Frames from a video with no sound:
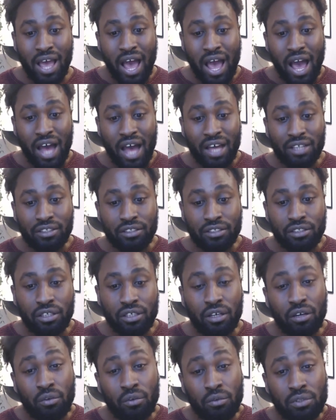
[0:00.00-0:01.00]
And
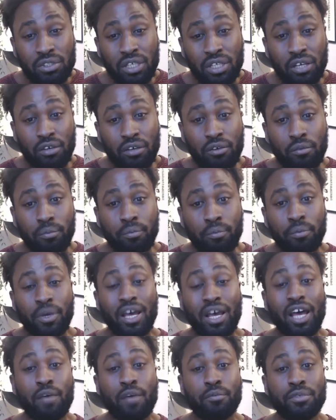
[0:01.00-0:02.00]
also
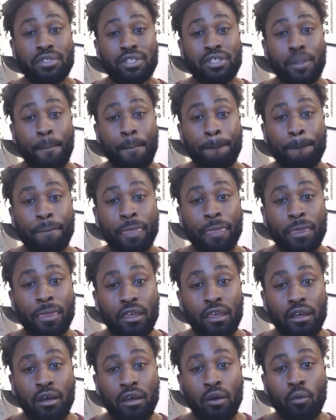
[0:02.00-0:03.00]
perhaps
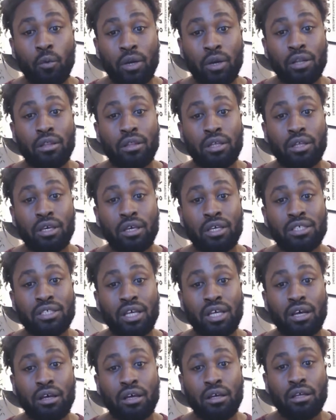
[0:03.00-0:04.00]
one thing is
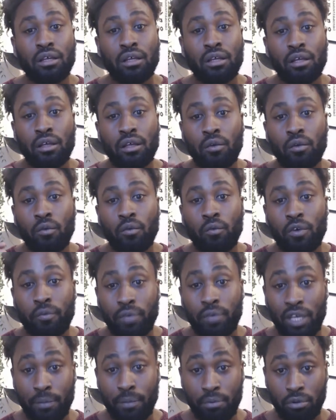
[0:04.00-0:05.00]
that with
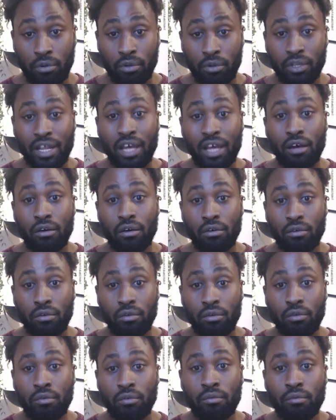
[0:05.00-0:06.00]
people
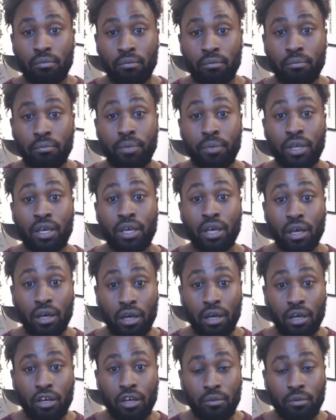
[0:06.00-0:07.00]
now being at
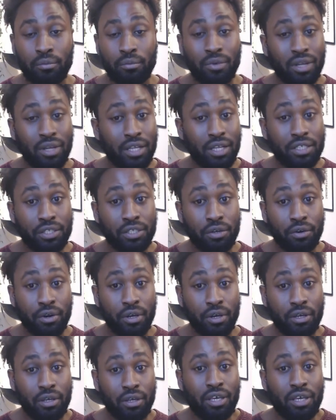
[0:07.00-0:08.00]
home, unless you're a
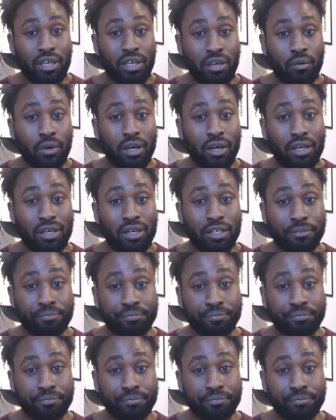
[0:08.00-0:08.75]
key worker,